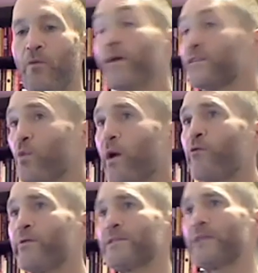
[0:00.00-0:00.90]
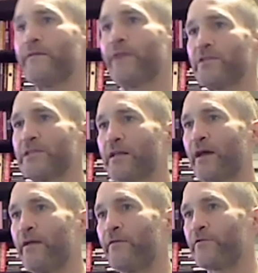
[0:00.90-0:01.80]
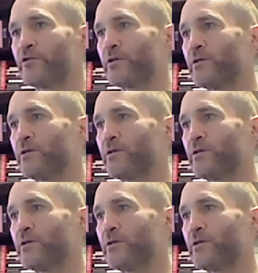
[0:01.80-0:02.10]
it's well received. I'll say that for sure.